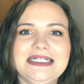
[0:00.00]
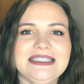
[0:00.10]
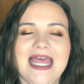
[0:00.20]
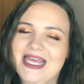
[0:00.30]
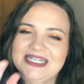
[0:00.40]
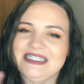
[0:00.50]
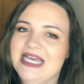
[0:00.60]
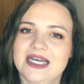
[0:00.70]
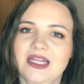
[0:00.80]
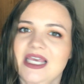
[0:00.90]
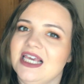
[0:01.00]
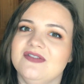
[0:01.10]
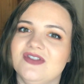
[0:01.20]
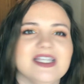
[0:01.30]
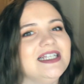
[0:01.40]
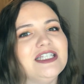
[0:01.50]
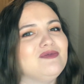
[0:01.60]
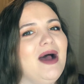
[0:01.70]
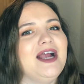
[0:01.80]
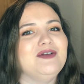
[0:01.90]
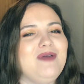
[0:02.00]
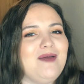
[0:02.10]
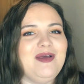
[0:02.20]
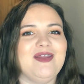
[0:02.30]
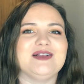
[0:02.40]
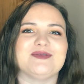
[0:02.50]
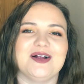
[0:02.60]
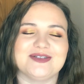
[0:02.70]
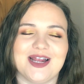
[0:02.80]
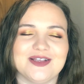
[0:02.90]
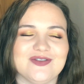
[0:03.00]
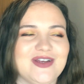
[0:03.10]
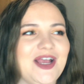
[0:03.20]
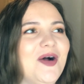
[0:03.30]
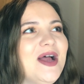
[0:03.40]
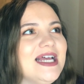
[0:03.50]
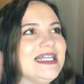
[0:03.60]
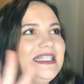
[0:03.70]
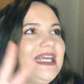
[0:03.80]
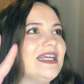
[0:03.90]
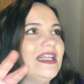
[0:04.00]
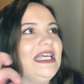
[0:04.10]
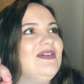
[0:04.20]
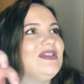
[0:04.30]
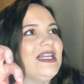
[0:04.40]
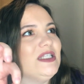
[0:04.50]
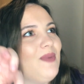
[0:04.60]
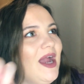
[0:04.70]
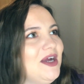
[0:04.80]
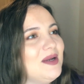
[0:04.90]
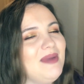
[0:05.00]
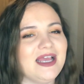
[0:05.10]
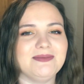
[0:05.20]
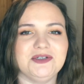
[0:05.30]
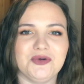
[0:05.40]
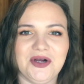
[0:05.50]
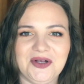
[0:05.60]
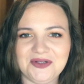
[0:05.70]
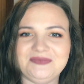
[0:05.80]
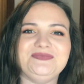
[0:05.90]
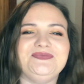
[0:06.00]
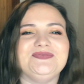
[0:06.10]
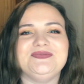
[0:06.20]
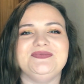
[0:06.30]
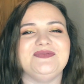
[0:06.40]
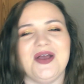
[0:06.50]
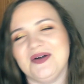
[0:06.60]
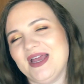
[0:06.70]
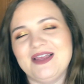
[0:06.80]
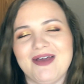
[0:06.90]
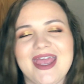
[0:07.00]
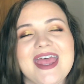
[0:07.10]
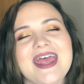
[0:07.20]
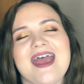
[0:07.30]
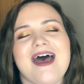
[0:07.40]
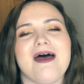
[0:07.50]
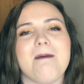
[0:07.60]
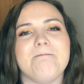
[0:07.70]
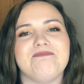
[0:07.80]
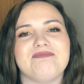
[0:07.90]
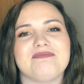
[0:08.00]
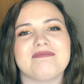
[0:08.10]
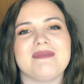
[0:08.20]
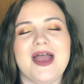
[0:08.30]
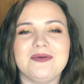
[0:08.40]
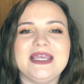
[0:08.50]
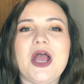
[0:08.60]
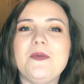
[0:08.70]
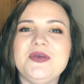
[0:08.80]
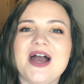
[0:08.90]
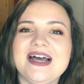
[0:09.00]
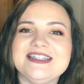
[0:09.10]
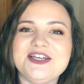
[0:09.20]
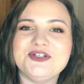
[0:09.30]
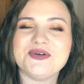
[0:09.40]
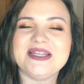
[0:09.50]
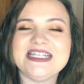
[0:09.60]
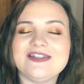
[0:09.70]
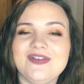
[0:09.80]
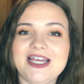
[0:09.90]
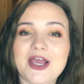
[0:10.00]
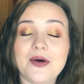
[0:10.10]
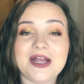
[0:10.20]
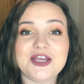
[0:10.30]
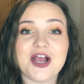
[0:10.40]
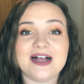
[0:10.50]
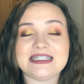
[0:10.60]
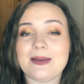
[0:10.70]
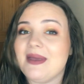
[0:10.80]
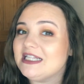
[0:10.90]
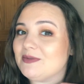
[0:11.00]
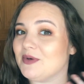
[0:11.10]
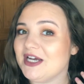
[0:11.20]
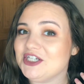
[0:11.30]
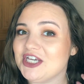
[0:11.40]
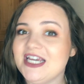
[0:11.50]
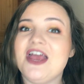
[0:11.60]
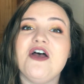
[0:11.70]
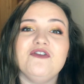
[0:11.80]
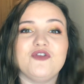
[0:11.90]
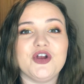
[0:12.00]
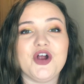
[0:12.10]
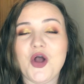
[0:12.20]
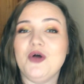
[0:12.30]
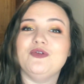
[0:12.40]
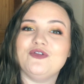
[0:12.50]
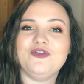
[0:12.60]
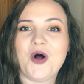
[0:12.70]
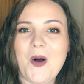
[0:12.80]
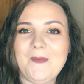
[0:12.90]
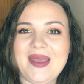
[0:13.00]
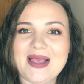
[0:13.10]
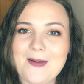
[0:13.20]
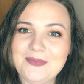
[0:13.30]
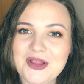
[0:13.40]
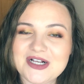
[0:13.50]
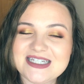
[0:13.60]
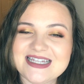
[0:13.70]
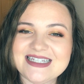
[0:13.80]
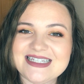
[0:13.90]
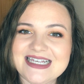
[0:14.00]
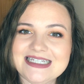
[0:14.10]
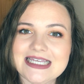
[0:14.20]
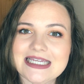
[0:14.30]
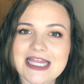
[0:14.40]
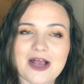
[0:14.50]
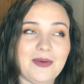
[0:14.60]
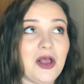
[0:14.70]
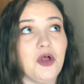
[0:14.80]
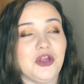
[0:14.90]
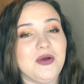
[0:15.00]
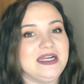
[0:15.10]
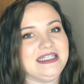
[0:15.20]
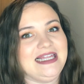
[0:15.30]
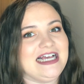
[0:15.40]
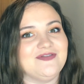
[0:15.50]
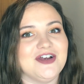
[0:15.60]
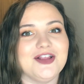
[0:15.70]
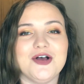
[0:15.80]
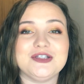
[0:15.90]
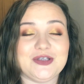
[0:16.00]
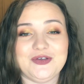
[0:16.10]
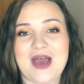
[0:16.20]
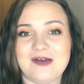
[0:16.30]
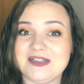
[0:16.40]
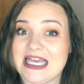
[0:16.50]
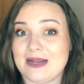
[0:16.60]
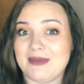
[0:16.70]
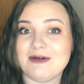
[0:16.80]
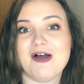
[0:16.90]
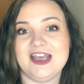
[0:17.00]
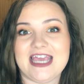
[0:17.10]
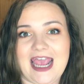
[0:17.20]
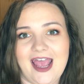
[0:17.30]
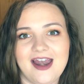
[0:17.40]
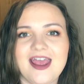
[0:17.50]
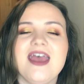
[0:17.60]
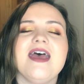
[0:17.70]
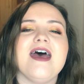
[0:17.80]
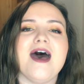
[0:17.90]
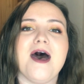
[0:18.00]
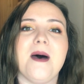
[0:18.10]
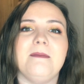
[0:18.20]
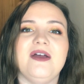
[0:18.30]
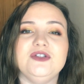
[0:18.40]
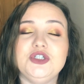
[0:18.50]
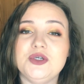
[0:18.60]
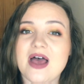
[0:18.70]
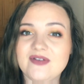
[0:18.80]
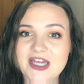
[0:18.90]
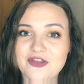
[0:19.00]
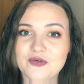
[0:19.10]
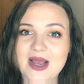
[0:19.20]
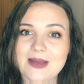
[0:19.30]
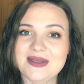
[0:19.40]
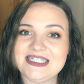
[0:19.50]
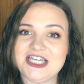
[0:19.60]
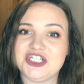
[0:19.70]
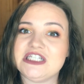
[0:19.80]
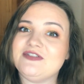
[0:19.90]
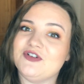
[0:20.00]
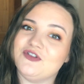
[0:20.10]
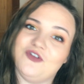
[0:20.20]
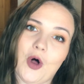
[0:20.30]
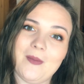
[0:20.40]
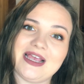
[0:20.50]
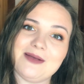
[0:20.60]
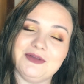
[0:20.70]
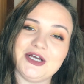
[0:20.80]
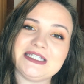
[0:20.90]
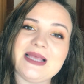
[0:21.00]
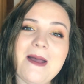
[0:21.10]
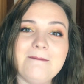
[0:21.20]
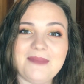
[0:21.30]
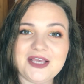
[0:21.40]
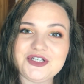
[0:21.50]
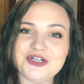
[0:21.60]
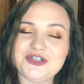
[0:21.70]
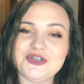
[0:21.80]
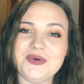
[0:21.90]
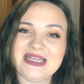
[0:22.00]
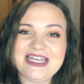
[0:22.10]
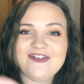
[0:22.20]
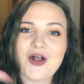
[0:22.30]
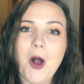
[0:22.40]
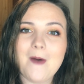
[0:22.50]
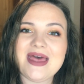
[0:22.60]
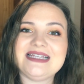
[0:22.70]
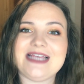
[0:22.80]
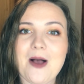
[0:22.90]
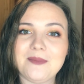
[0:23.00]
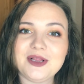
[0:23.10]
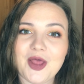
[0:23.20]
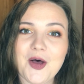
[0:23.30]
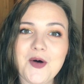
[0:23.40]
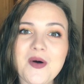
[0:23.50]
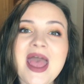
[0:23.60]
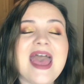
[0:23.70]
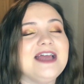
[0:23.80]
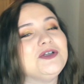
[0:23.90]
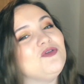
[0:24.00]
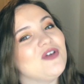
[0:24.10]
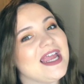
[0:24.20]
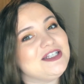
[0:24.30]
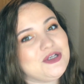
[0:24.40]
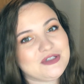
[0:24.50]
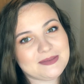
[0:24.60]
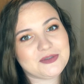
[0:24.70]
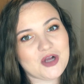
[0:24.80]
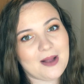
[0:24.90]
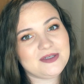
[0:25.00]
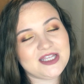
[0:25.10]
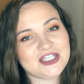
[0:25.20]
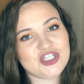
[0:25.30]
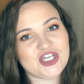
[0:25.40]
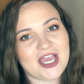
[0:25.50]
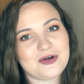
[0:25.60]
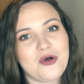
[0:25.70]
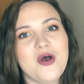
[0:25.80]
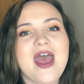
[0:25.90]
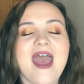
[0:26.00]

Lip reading: like dead leaves inspired, maybe that's what I'll title this video, dead leaves inspired makeup tutorial. No, anyway. I really hope you guys enjoyed this video and you got some inspiration for your own fall makeup looks this season. We all know it doesn't last very long, so you have to get them in while you can. If you do have any other recommendations for fall makeup looks, make sure to leave a comment down below, and don't forget to subscribe to this channel,